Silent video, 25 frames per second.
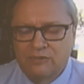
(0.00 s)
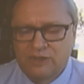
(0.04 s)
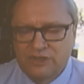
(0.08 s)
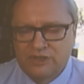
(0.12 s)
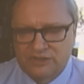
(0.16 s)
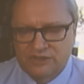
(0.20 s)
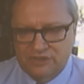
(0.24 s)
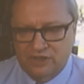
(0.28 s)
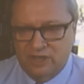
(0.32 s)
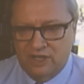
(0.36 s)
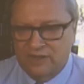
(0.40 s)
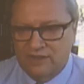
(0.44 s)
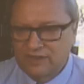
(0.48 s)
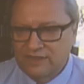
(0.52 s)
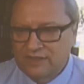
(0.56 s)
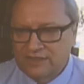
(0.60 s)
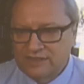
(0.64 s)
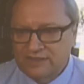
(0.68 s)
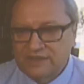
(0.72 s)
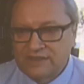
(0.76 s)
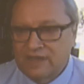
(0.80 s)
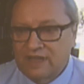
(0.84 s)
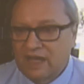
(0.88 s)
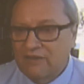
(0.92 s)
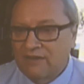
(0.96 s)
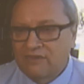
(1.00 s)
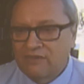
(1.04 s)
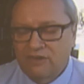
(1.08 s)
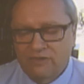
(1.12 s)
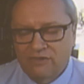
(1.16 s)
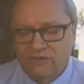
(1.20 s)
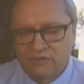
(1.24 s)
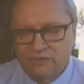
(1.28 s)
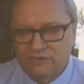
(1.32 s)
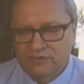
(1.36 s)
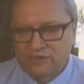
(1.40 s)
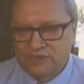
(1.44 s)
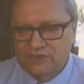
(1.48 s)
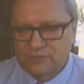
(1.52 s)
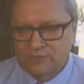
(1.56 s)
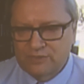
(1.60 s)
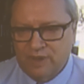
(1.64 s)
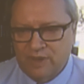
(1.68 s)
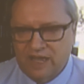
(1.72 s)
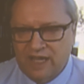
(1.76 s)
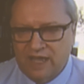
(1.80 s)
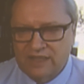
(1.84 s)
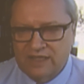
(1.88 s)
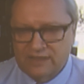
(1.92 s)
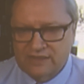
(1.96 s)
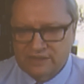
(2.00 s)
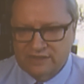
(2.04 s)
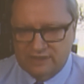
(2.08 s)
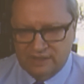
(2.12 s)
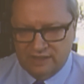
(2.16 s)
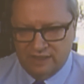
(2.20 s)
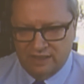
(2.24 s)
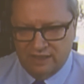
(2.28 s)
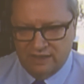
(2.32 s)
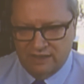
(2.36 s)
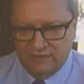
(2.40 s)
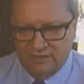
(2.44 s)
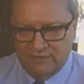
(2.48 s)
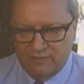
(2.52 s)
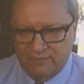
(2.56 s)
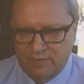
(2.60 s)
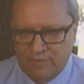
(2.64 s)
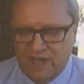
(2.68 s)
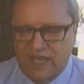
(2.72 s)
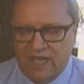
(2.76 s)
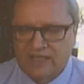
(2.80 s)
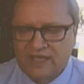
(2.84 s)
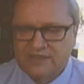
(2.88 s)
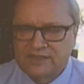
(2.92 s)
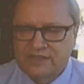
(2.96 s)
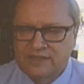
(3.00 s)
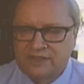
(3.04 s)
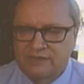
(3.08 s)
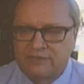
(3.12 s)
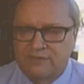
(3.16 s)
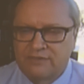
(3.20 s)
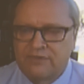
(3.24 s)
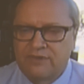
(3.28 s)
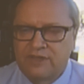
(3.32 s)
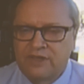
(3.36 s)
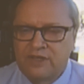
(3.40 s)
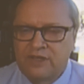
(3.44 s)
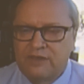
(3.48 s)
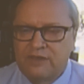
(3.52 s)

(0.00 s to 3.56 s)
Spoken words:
we saw this novel response of positive